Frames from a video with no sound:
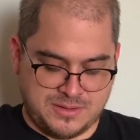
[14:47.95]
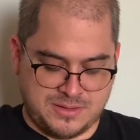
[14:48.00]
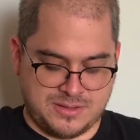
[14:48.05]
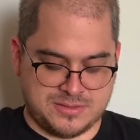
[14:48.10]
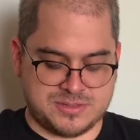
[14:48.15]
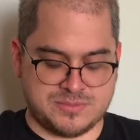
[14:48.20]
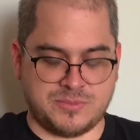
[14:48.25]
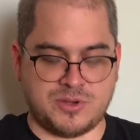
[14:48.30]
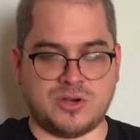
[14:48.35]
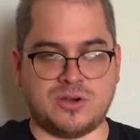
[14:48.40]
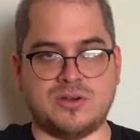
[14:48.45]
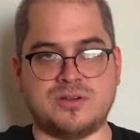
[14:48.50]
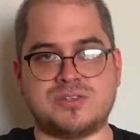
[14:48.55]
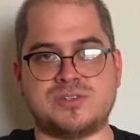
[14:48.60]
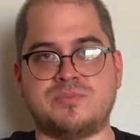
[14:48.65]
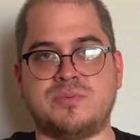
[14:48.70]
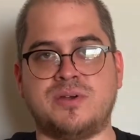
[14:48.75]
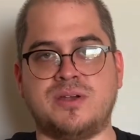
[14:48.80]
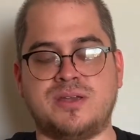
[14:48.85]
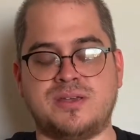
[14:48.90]
some card
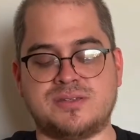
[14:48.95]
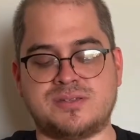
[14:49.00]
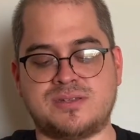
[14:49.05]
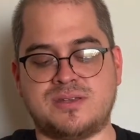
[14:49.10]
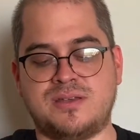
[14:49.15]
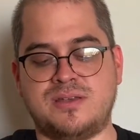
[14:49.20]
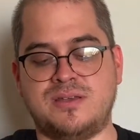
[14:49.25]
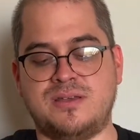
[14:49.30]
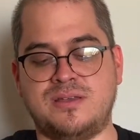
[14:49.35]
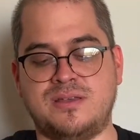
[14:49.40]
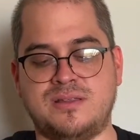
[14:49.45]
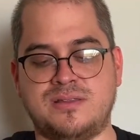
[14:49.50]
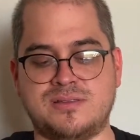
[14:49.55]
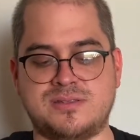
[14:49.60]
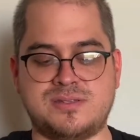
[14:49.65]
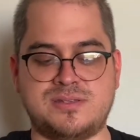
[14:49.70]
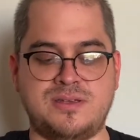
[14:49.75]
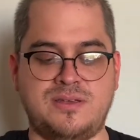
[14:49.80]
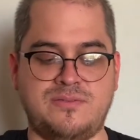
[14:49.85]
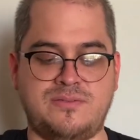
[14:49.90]
springs. Let's
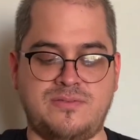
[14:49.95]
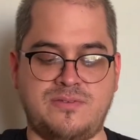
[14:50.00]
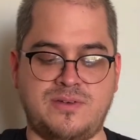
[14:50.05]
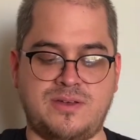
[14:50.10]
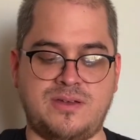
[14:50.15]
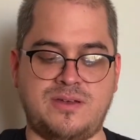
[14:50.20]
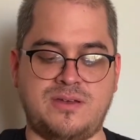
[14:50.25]
see if, uh,